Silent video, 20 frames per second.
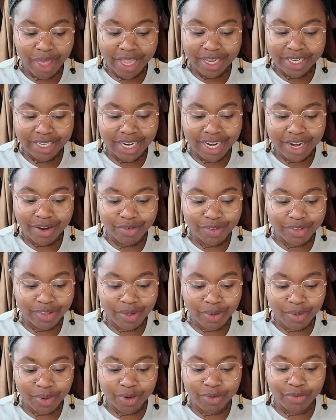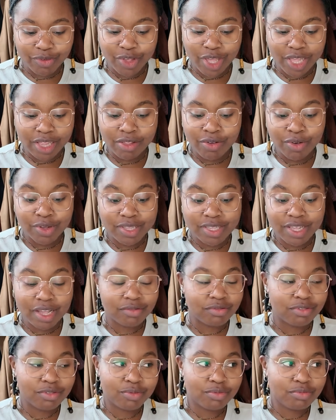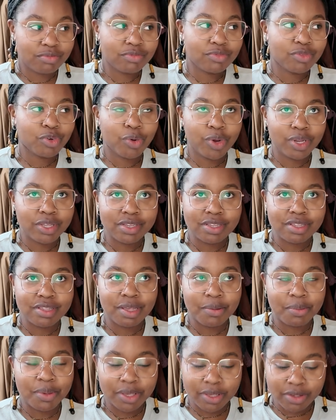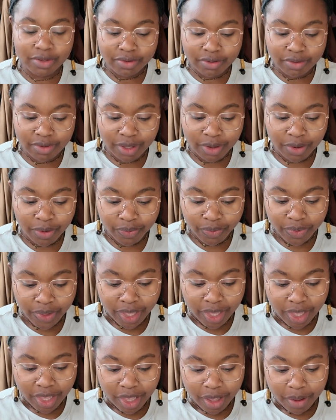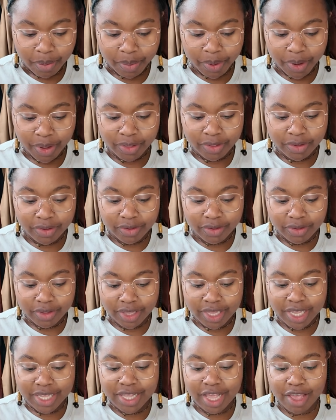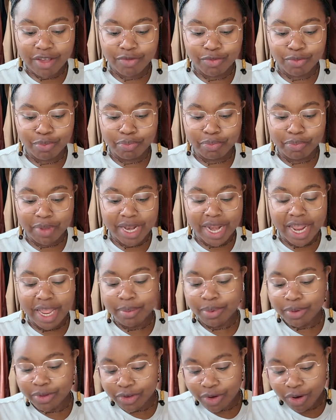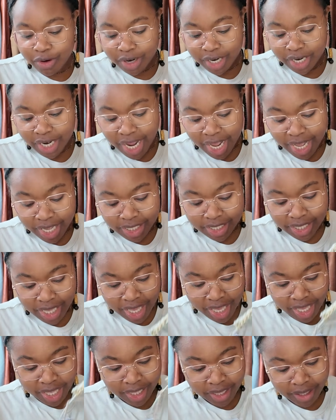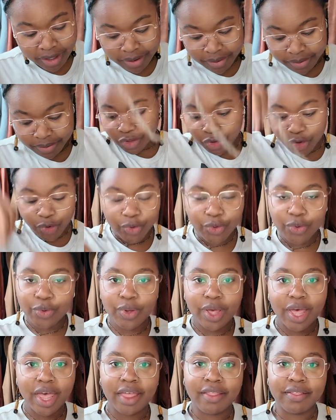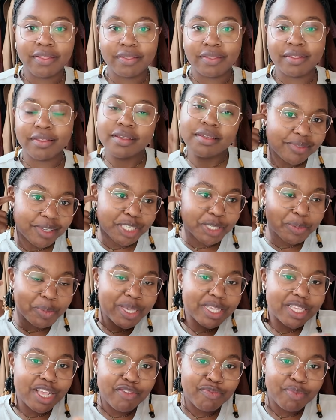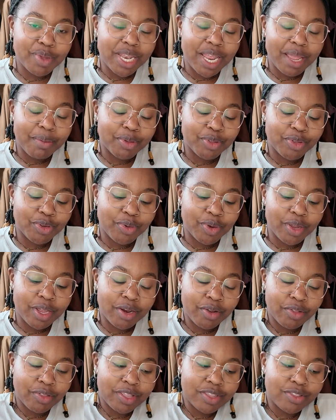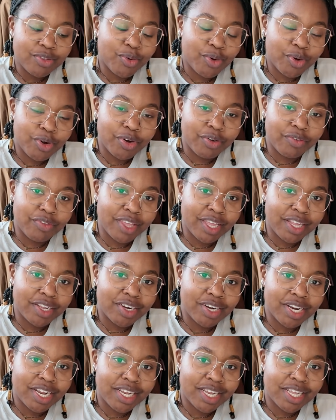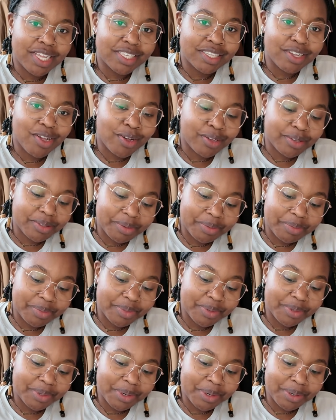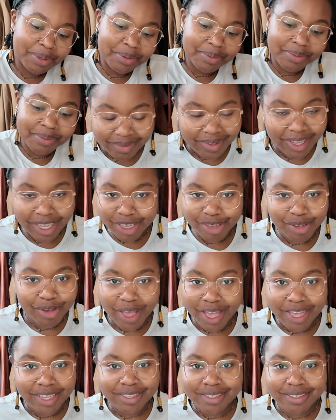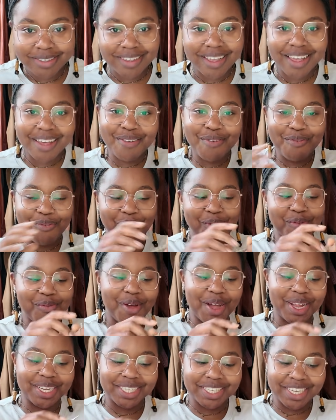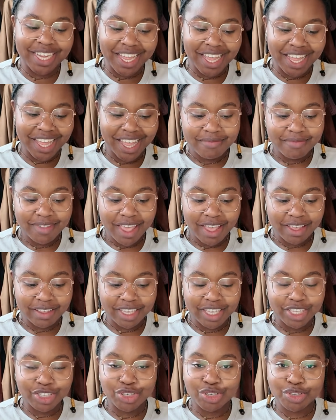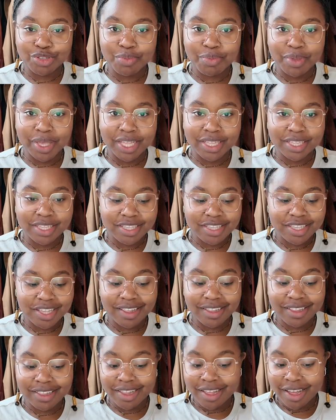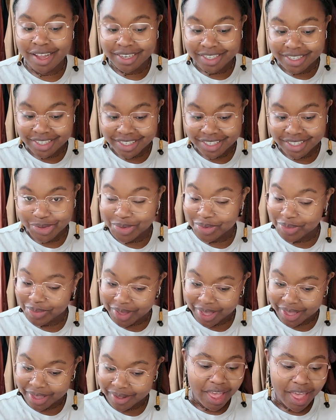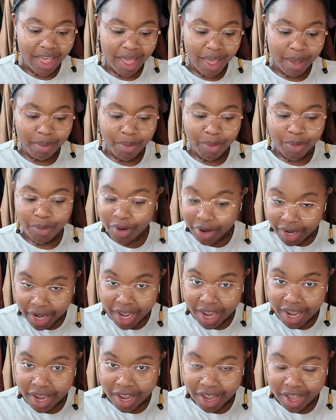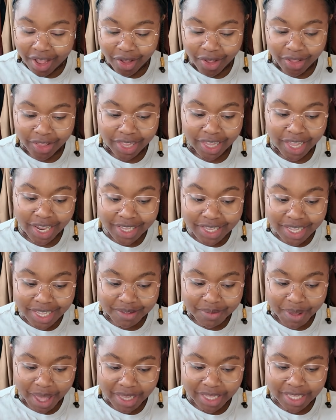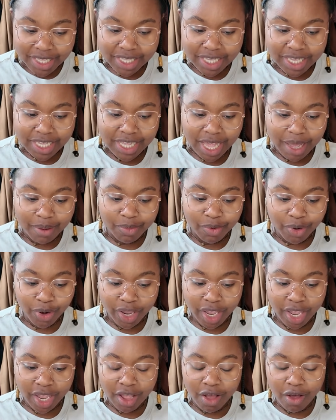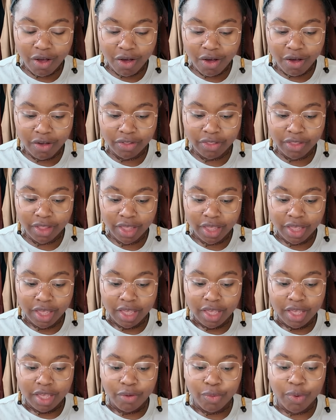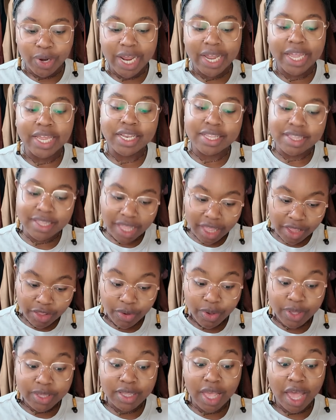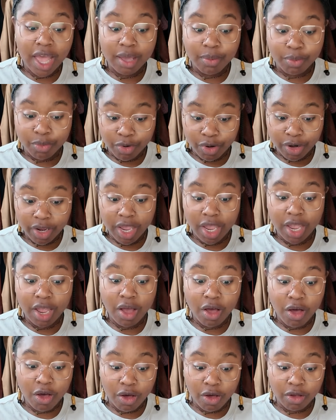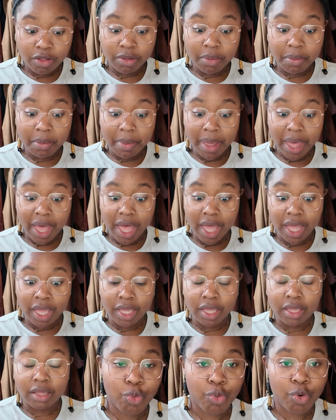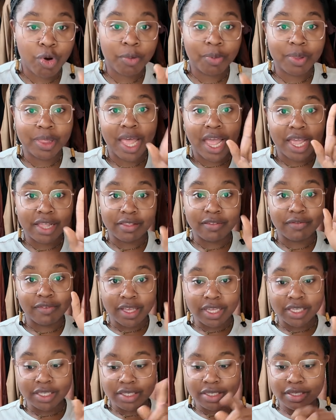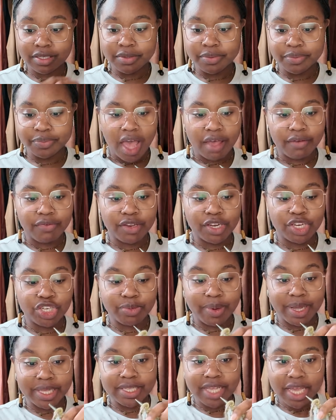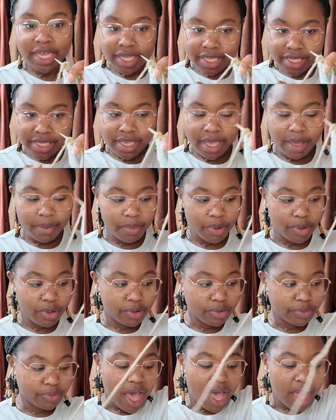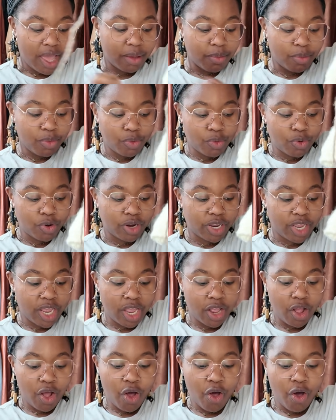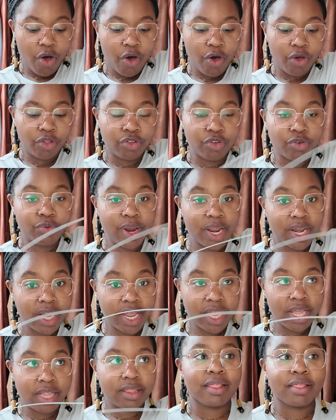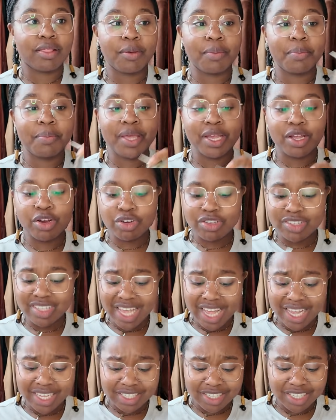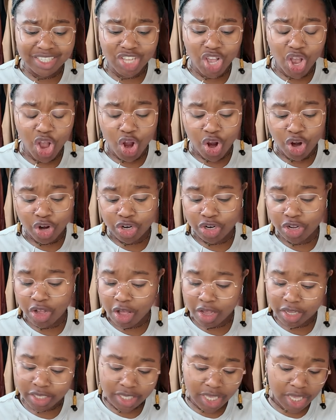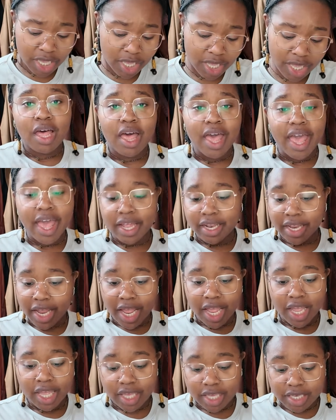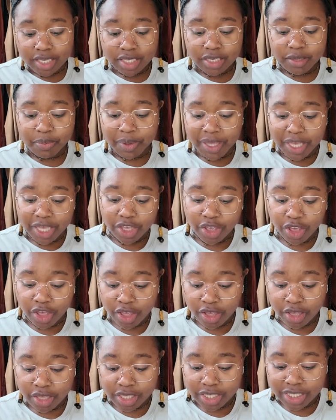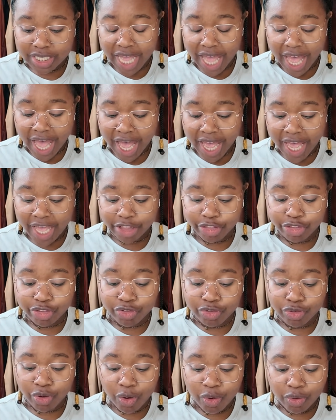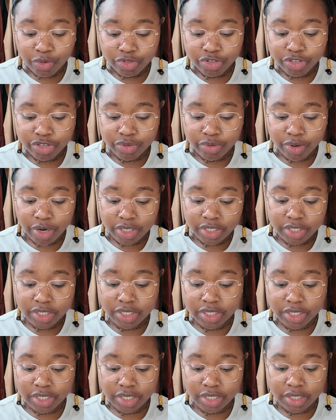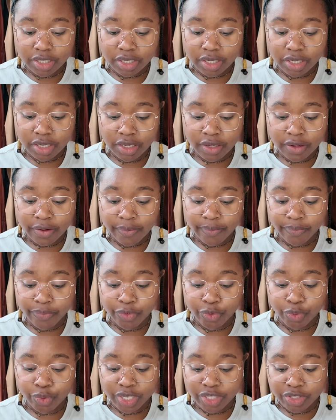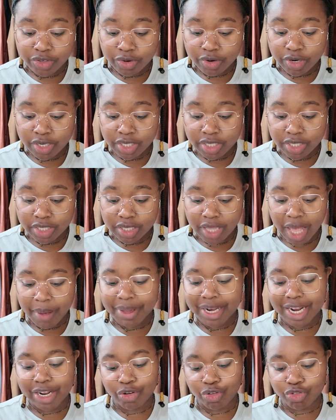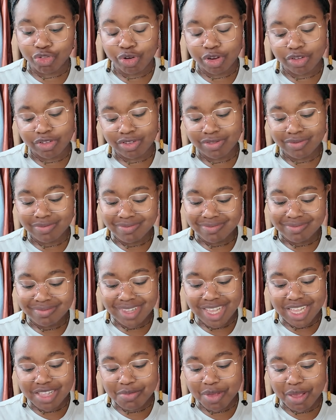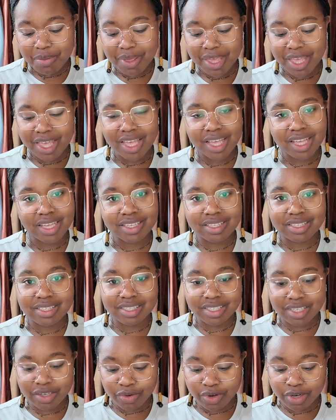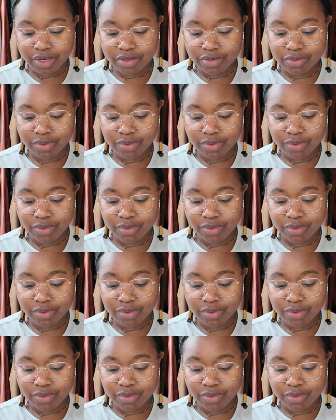Each and every single one of you. I know it sounds crazy to say because, but the things I've been able to organize and do and the space I've been able to create on this corner of the internet is awesome. So thank you guys for watching. Yeah, it just means a lot to me. I am working on a lot of things behind the scenes. I'm working on what I can tell you is I'm working on my warped lines vest. I finished my second sample. I am working on grading it. The bigger sizes are causing headaches because I don't trust the resource. I mean, I don't trust. That's maybe a serious